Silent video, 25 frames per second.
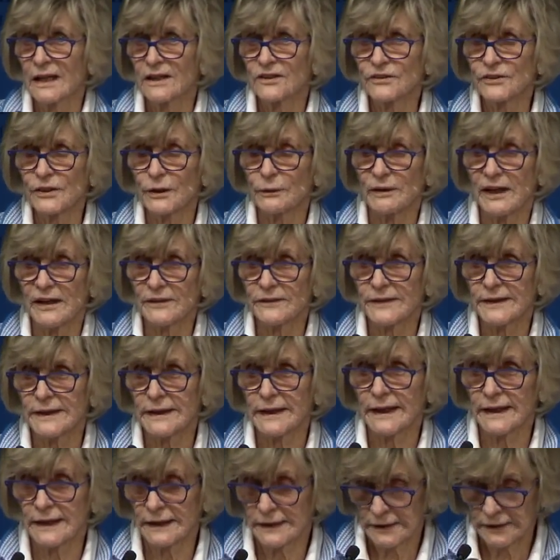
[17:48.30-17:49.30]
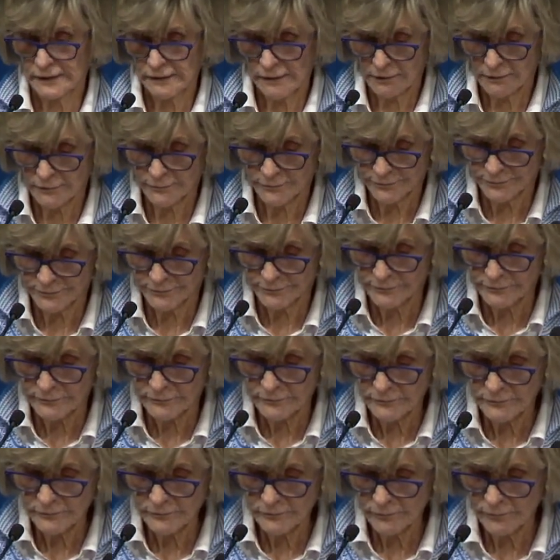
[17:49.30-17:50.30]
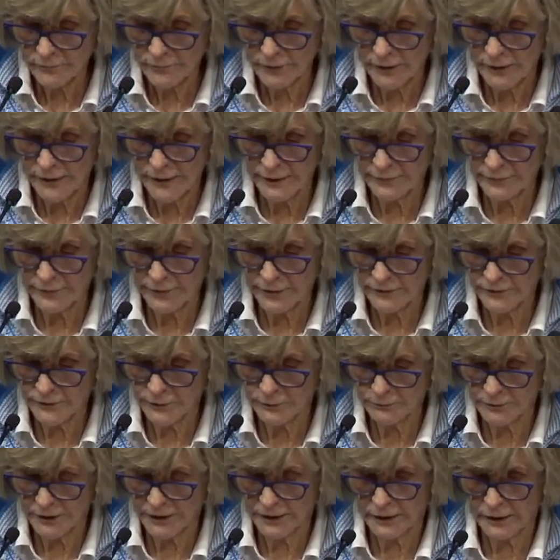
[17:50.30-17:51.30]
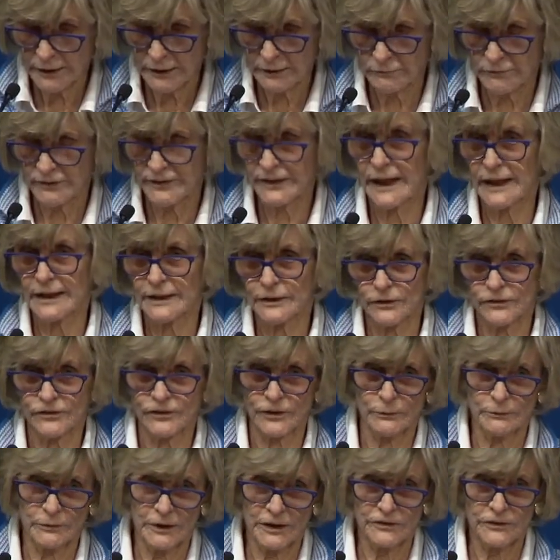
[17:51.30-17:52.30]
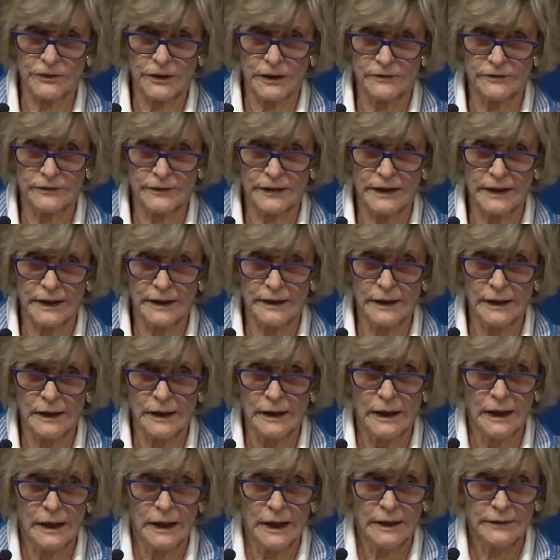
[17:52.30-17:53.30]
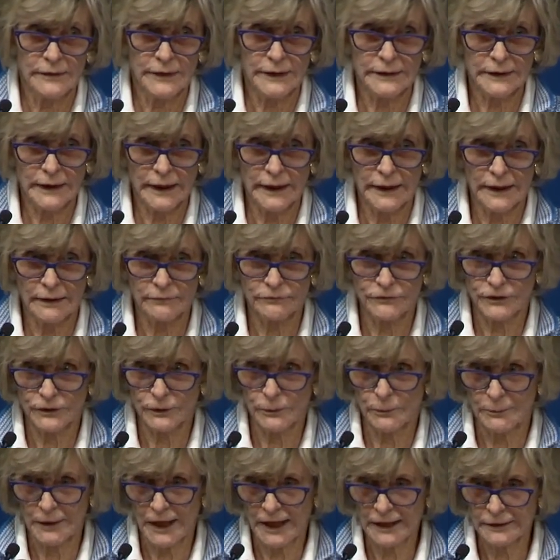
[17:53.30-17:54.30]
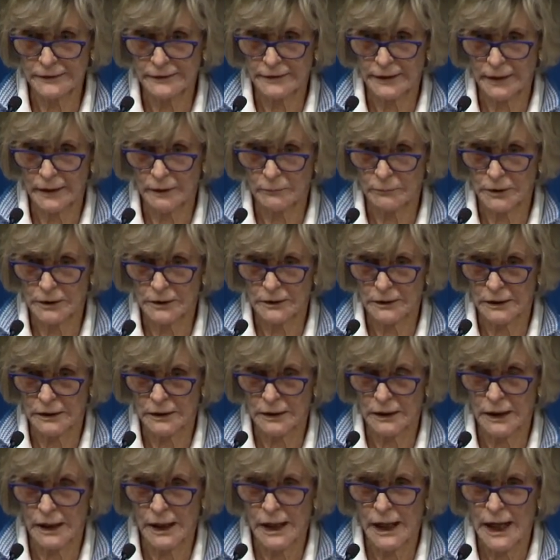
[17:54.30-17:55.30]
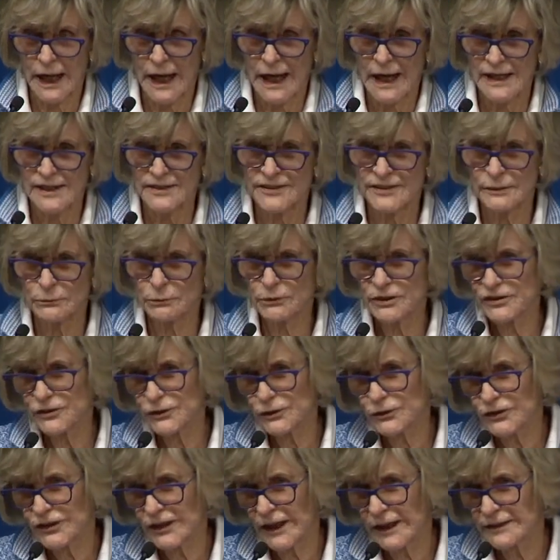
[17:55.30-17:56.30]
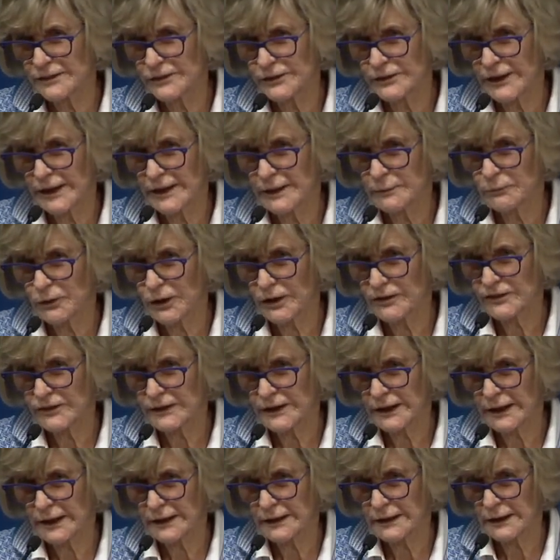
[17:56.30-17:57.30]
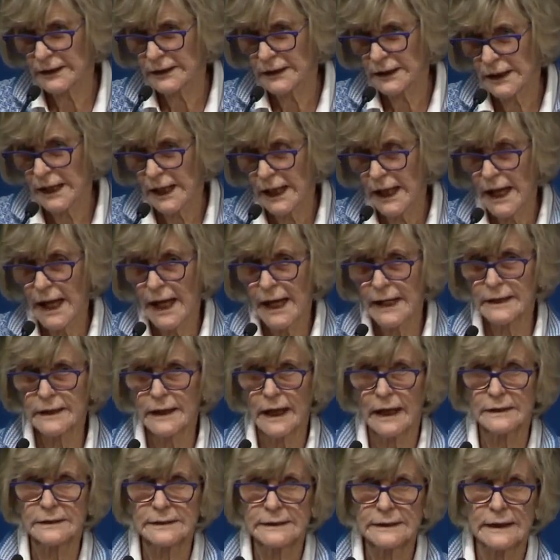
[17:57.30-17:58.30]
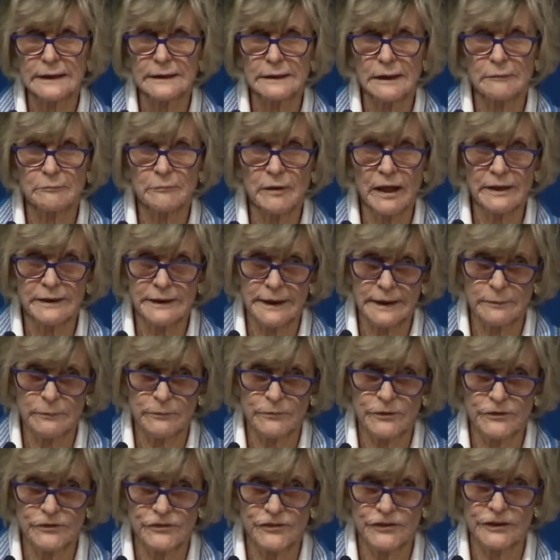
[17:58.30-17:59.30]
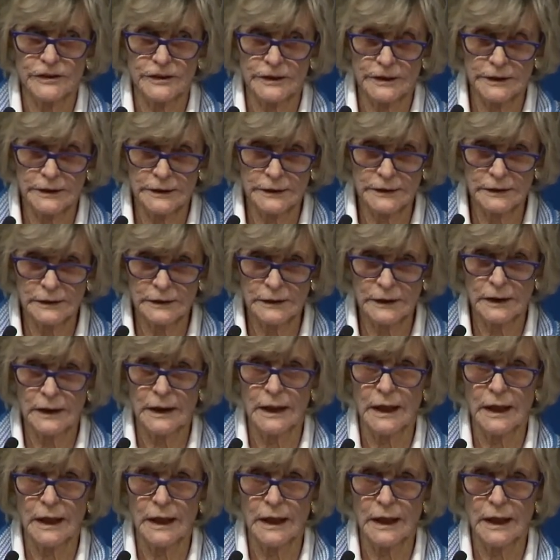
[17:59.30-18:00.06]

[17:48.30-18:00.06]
So at the end, he said to me, thank you so much. I said, I think I have to go back now. But he said, what did you say your name was again? And I said, my name's Jean